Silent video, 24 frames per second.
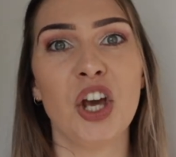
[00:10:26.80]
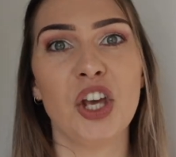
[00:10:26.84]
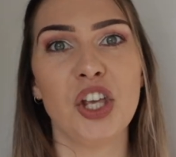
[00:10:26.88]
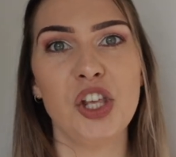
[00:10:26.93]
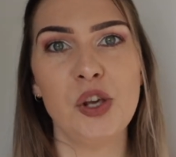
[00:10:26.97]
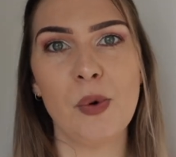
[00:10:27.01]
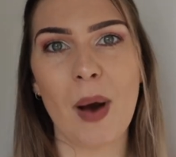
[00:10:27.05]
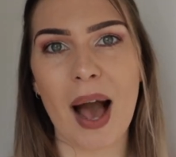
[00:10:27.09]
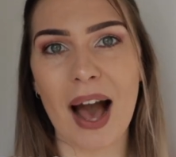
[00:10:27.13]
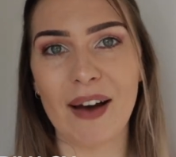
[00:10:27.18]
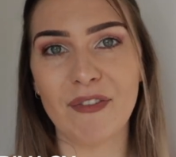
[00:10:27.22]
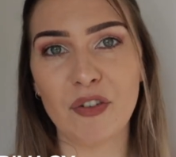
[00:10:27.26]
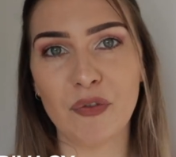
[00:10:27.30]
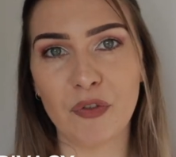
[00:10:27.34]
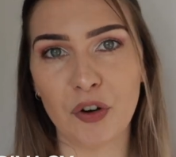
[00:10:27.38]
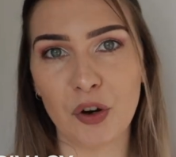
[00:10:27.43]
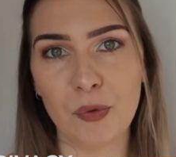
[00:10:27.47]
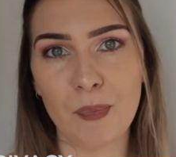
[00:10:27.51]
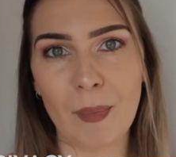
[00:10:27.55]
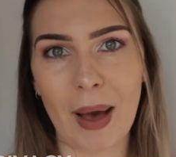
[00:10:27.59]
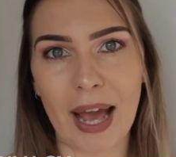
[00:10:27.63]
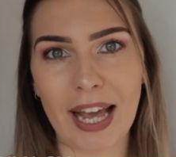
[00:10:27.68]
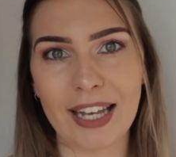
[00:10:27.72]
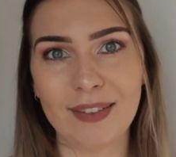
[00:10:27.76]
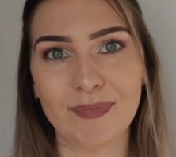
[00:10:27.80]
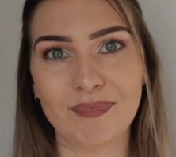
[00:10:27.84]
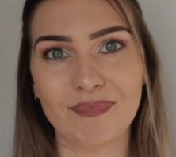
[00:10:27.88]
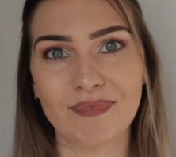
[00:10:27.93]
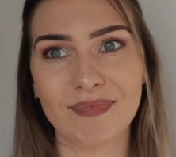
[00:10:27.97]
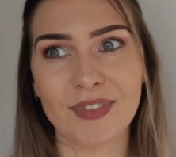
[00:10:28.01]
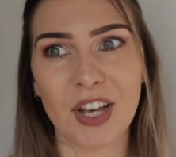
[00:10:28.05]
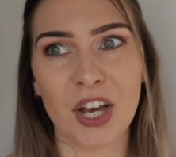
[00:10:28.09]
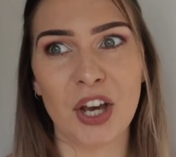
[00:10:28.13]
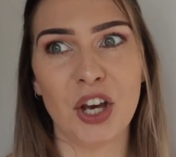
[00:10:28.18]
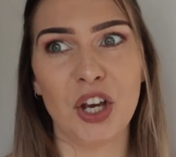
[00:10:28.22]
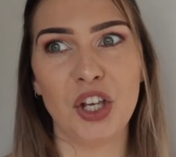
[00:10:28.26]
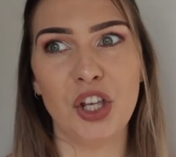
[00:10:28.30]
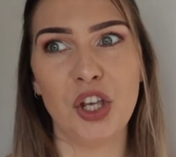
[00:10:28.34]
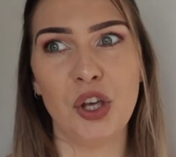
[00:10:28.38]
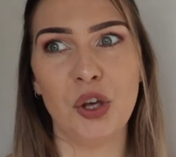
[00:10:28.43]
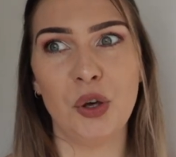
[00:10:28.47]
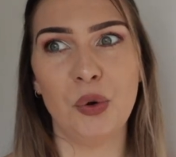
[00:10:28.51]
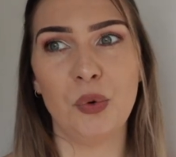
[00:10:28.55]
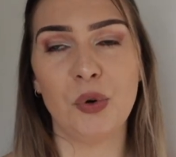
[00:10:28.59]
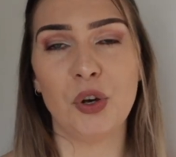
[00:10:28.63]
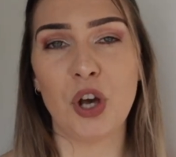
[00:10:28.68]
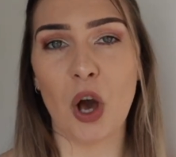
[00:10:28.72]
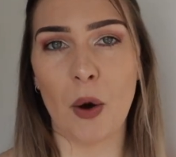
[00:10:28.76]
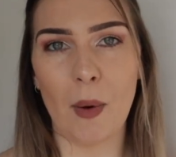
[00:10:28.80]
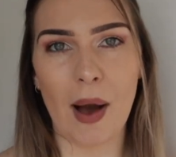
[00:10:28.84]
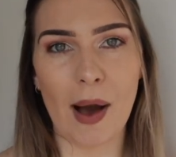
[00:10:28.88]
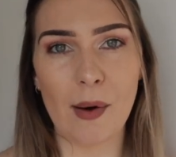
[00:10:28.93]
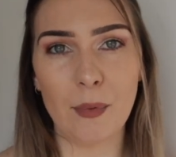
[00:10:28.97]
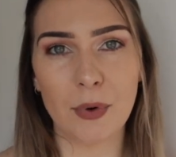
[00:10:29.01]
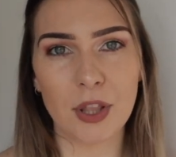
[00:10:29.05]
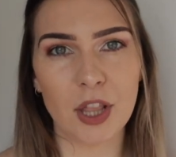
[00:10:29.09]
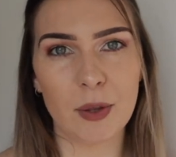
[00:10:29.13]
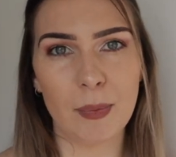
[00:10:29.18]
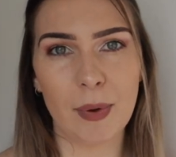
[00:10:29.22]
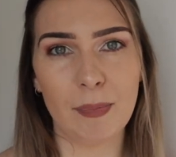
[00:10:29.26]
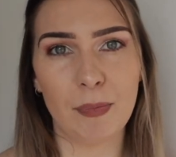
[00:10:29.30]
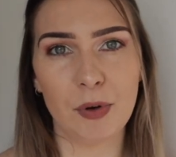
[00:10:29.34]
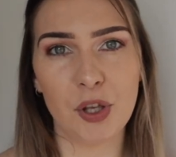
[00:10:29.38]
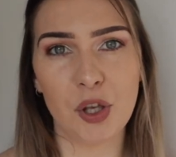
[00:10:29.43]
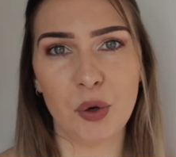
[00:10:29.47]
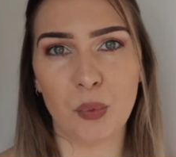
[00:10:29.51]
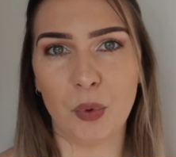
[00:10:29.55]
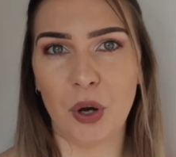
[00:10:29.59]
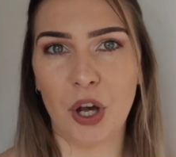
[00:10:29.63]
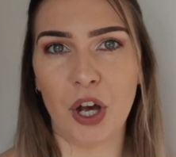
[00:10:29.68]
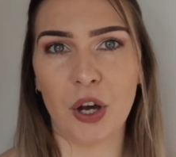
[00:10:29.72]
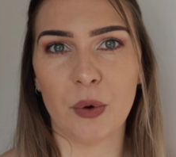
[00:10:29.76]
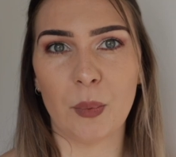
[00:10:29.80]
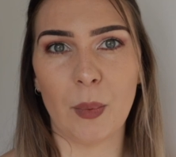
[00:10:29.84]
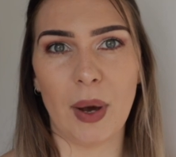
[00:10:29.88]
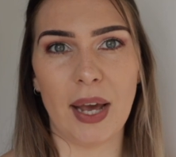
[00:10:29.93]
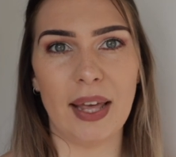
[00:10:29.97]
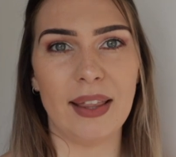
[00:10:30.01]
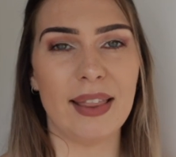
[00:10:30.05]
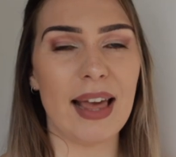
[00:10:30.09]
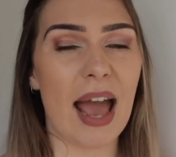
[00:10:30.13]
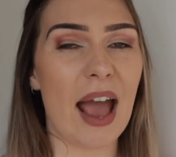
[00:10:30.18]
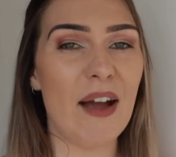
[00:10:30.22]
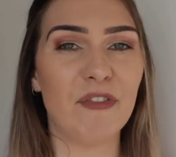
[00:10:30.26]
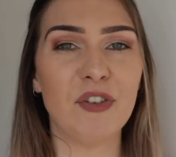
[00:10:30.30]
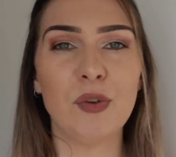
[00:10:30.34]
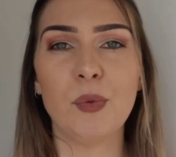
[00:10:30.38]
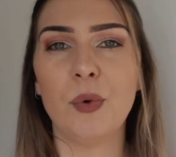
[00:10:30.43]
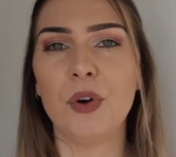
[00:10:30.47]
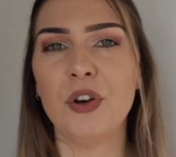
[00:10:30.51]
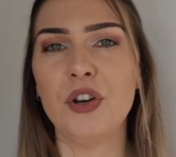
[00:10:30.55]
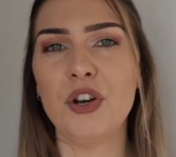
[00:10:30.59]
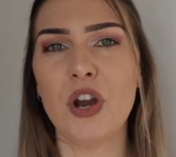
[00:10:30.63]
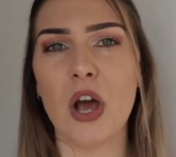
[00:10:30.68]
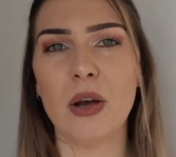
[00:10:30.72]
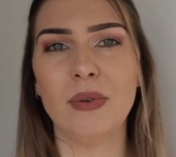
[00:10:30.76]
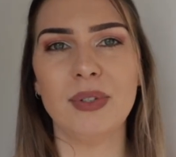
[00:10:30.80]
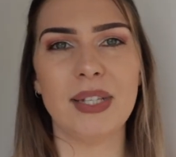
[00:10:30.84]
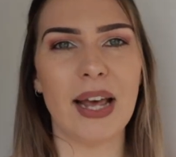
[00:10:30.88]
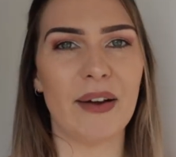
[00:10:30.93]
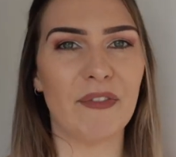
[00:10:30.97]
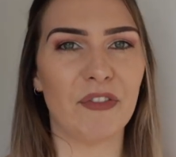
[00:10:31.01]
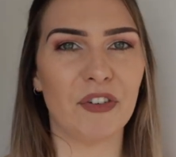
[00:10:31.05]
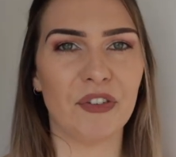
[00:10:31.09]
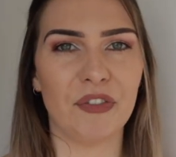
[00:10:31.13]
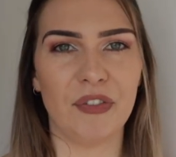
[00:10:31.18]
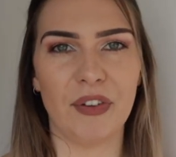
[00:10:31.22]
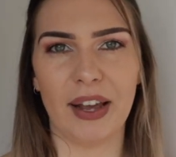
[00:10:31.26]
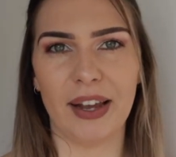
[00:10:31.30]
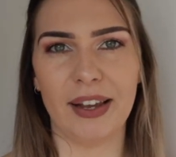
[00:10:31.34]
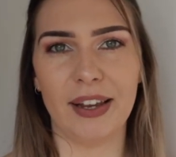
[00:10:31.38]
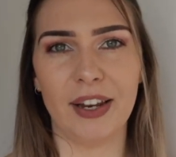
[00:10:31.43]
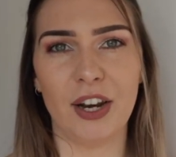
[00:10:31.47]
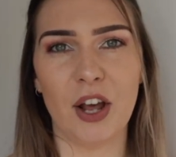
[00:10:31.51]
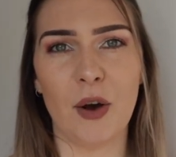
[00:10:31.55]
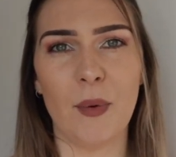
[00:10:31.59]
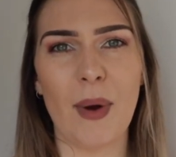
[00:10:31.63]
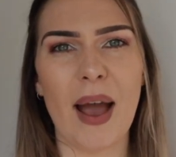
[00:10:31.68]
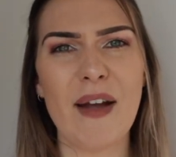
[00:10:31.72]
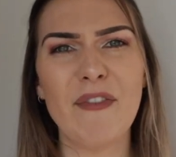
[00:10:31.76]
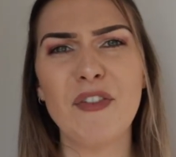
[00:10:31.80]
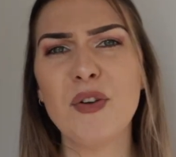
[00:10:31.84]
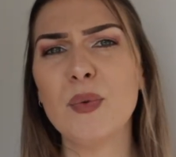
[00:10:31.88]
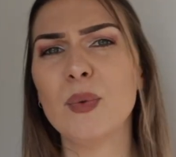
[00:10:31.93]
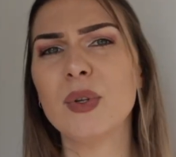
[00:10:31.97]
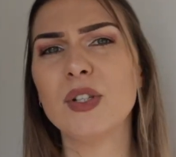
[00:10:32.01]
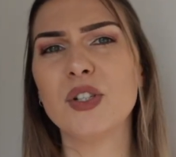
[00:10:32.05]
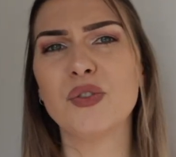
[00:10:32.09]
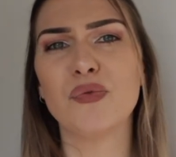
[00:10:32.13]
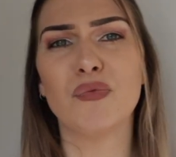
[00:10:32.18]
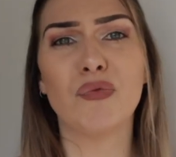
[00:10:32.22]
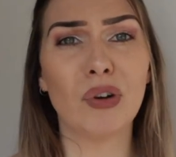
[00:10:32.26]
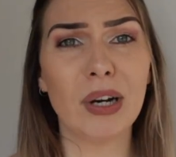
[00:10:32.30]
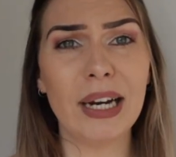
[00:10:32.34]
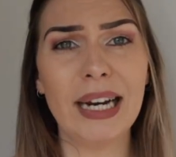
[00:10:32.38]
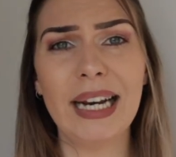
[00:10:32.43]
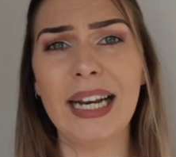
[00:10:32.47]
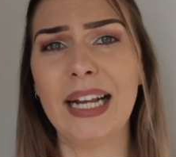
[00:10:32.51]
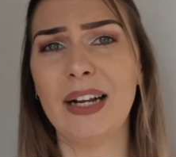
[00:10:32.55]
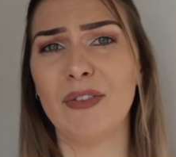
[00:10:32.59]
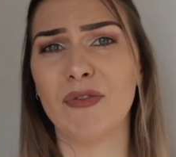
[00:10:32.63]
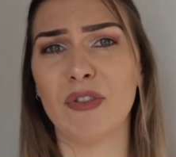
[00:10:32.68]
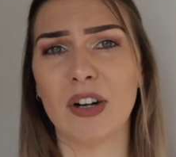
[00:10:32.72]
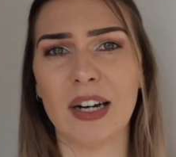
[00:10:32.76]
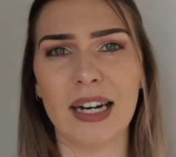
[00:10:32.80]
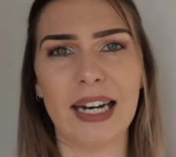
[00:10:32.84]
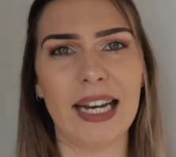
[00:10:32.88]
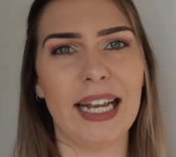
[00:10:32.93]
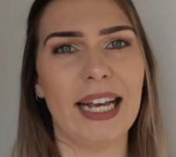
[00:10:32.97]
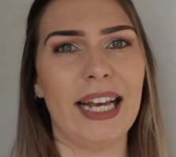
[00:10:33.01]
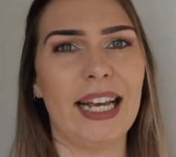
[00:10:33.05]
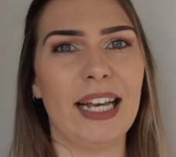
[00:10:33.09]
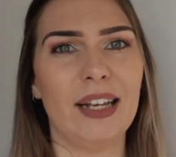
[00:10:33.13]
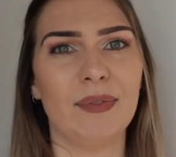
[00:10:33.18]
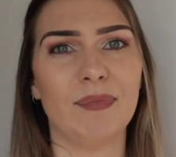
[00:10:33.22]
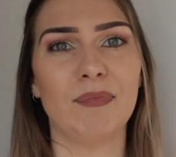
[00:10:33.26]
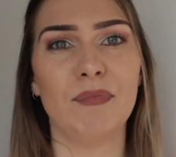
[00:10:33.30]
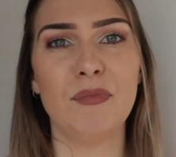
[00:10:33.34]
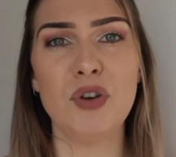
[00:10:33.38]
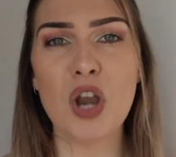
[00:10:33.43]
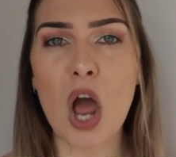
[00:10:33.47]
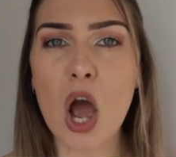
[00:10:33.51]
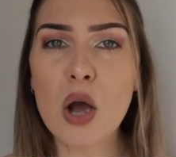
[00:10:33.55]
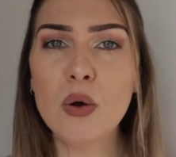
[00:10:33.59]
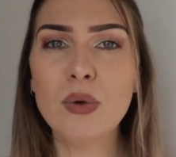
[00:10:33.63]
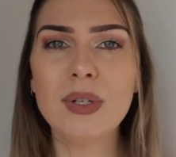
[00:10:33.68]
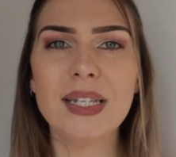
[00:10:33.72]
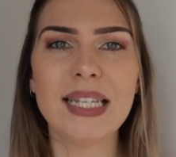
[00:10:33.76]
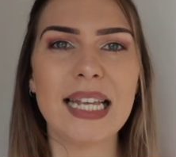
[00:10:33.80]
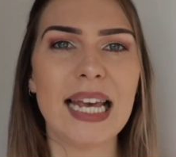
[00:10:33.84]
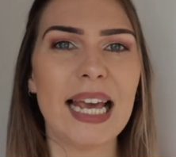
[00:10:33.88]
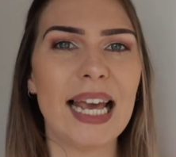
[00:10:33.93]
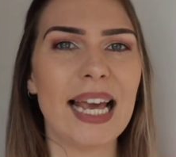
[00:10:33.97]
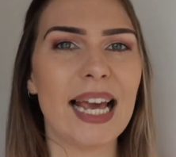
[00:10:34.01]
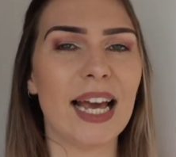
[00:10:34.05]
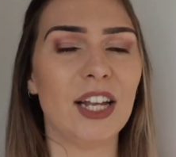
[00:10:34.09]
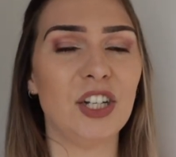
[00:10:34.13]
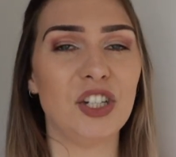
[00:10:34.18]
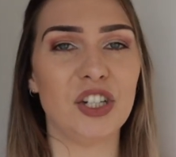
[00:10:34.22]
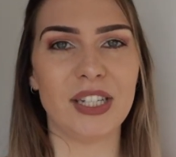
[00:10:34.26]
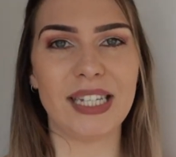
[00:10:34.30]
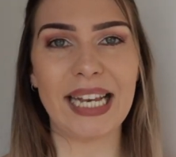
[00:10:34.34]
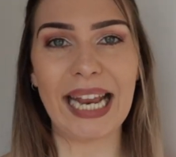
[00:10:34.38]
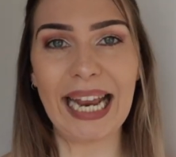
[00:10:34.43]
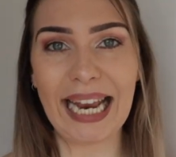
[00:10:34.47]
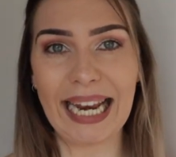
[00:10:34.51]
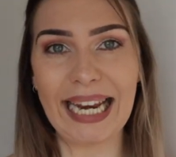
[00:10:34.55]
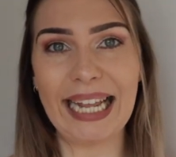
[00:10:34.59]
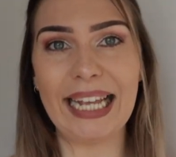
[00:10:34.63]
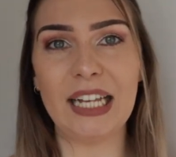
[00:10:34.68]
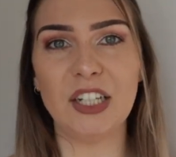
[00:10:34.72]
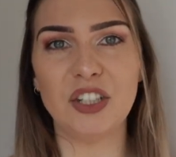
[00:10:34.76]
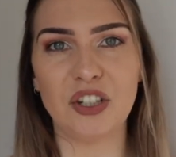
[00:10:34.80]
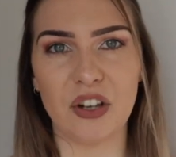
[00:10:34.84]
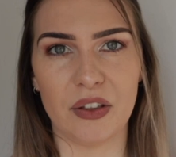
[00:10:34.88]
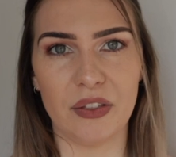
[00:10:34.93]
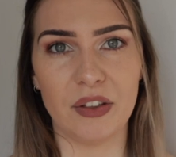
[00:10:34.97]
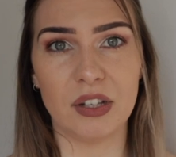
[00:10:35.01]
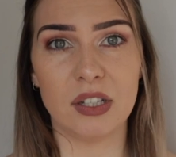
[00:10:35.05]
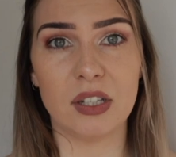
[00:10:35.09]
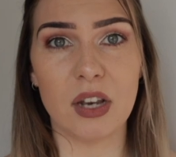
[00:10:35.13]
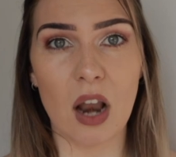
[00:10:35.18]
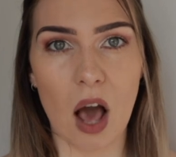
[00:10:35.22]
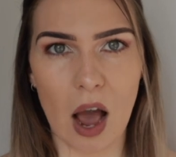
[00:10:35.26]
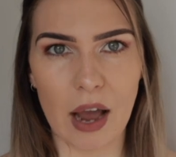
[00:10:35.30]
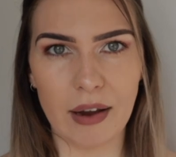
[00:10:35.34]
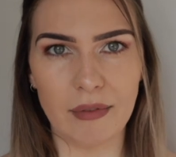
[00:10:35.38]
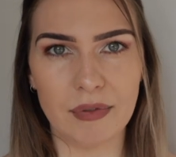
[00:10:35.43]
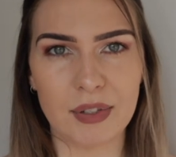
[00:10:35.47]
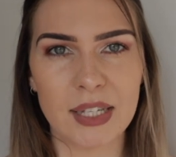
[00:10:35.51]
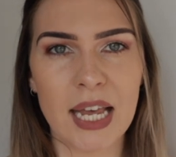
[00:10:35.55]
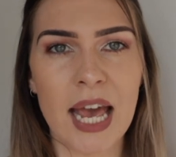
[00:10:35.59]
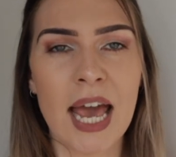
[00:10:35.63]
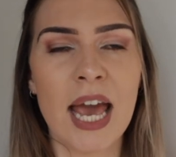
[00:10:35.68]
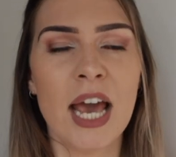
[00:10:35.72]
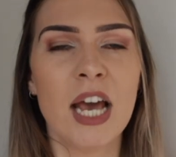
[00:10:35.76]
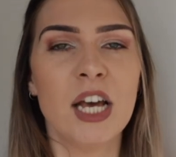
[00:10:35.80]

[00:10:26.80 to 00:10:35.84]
You have a roommate, you go out with the people you work with, everyone knows everything, you know, everyone's really, really nosy and just in each other's lives.